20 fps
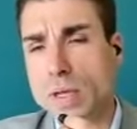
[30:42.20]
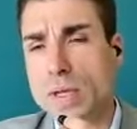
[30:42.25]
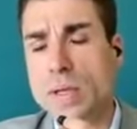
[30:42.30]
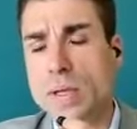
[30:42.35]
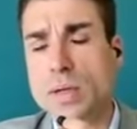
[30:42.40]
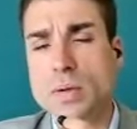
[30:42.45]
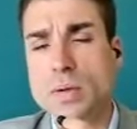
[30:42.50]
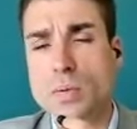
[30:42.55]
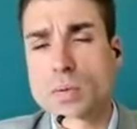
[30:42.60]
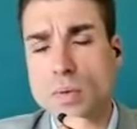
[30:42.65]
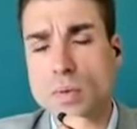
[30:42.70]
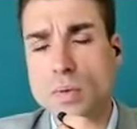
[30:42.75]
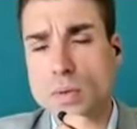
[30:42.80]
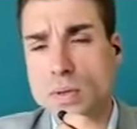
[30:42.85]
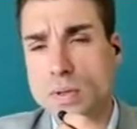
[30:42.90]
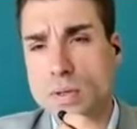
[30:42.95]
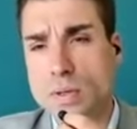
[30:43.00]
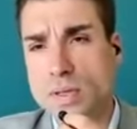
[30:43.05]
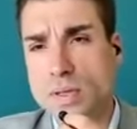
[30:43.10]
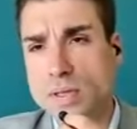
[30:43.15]

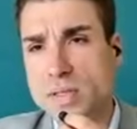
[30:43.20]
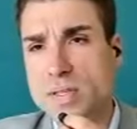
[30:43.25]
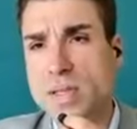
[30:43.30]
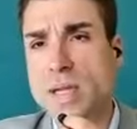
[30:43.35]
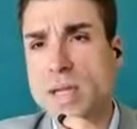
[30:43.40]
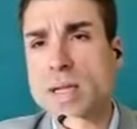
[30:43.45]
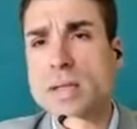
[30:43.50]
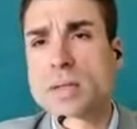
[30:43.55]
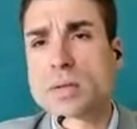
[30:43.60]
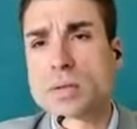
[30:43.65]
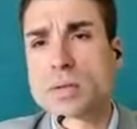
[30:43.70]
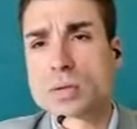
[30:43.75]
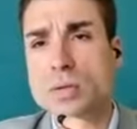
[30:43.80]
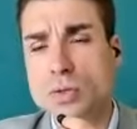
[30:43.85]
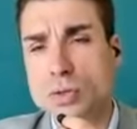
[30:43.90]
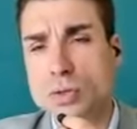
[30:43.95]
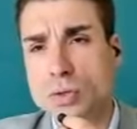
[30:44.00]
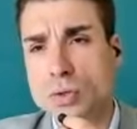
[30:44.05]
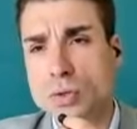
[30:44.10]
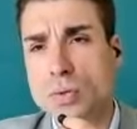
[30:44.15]
the state
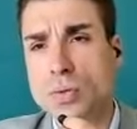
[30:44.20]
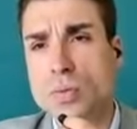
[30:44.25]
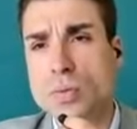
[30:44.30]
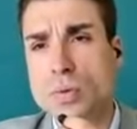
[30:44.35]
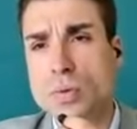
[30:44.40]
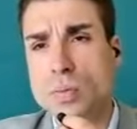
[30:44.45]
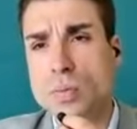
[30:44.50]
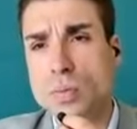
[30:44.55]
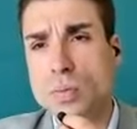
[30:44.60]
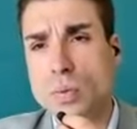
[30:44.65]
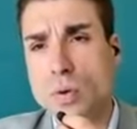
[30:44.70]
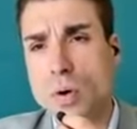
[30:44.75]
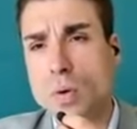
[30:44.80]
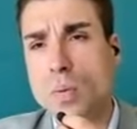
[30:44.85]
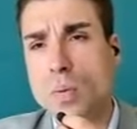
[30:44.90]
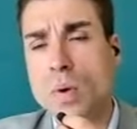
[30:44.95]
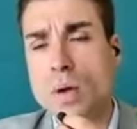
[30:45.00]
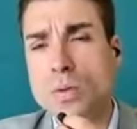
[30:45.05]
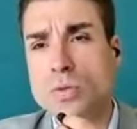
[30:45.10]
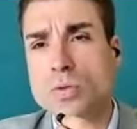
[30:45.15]
should
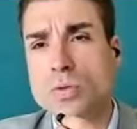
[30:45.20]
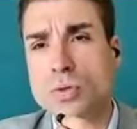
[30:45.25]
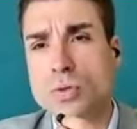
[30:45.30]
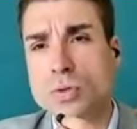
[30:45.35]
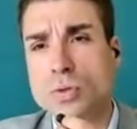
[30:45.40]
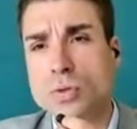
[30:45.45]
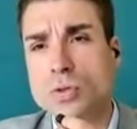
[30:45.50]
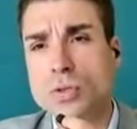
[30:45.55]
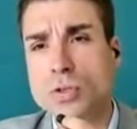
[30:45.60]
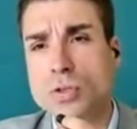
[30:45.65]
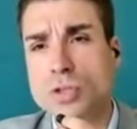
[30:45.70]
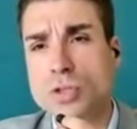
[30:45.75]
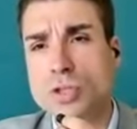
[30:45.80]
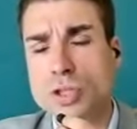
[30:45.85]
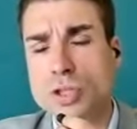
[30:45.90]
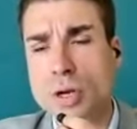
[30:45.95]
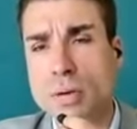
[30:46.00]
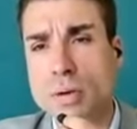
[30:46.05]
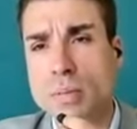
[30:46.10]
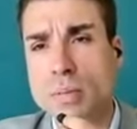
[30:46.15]
go on to a
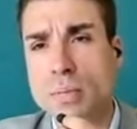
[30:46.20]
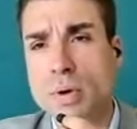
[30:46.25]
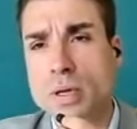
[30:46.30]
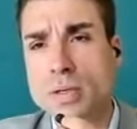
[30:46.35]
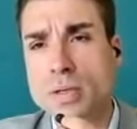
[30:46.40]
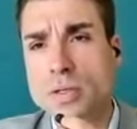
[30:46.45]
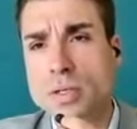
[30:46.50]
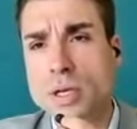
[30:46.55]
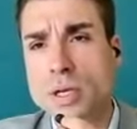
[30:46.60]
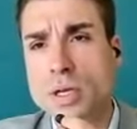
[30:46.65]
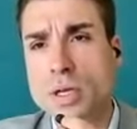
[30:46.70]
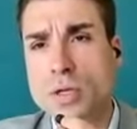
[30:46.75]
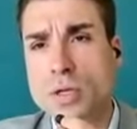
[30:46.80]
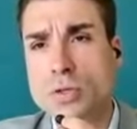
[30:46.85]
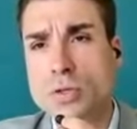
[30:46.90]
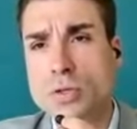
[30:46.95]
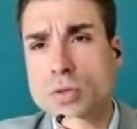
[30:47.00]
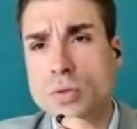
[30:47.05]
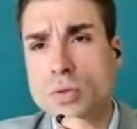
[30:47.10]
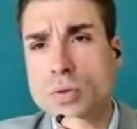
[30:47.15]
judiciary branch
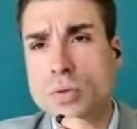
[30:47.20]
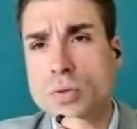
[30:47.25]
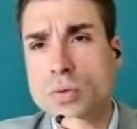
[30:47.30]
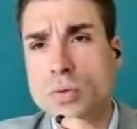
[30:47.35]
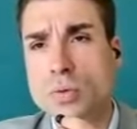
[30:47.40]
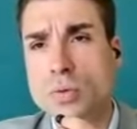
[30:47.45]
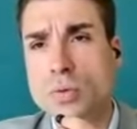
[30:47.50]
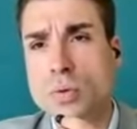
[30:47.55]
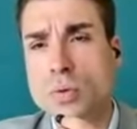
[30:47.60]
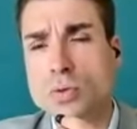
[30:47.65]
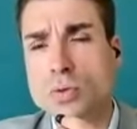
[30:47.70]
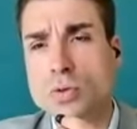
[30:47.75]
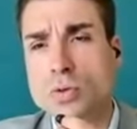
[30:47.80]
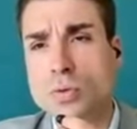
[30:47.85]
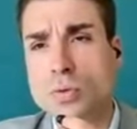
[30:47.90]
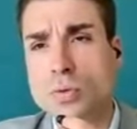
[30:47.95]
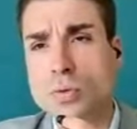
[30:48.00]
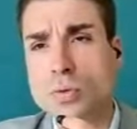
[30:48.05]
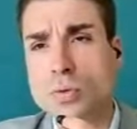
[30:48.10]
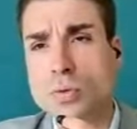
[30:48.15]
to
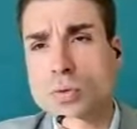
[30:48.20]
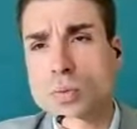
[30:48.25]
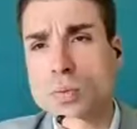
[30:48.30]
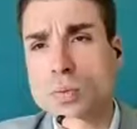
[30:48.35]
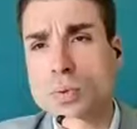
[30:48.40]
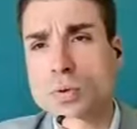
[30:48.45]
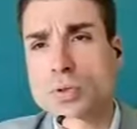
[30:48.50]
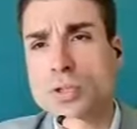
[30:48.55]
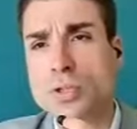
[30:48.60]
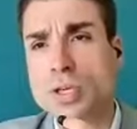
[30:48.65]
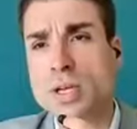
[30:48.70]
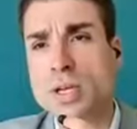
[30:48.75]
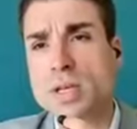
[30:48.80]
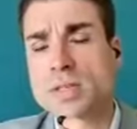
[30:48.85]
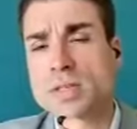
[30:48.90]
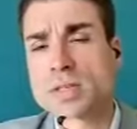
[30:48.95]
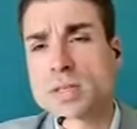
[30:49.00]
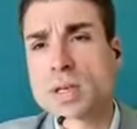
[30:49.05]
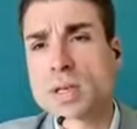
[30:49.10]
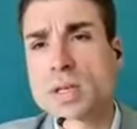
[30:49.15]

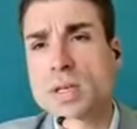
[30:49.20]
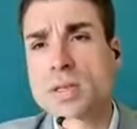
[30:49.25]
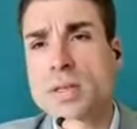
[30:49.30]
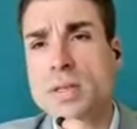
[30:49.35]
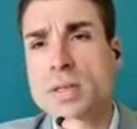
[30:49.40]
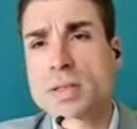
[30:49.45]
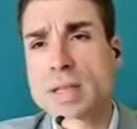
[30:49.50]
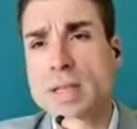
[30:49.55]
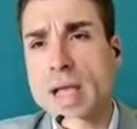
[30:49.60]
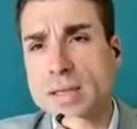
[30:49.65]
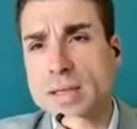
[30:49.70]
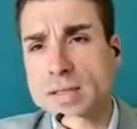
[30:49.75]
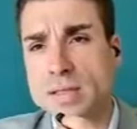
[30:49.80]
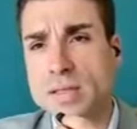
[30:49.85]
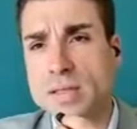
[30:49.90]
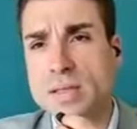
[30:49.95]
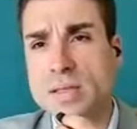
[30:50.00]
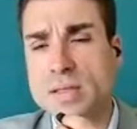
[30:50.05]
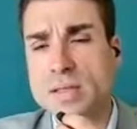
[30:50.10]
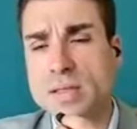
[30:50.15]
purchase
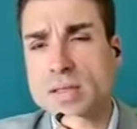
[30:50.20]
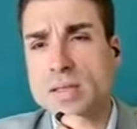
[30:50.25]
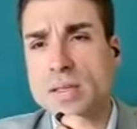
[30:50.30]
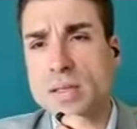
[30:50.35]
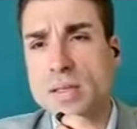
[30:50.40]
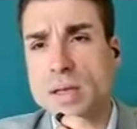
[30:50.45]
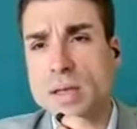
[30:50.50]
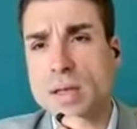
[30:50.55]
taxes